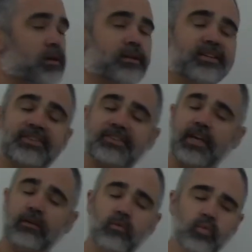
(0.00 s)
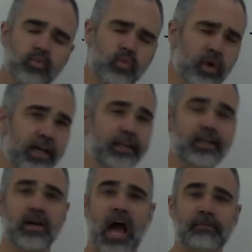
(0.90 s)
This is a
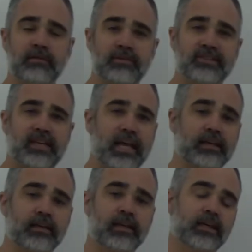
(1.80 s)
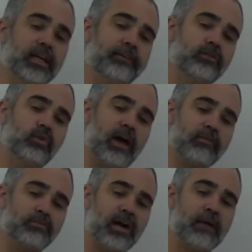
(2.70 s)
really common mistake. If you have
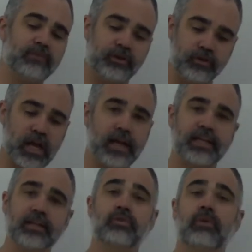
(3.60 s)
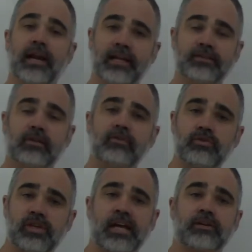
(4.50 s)
a problem and you're not getting the right answer, if you
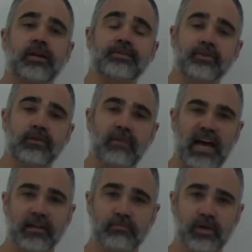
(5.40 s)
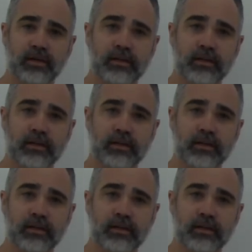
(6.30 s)
check your answer in the back of the book,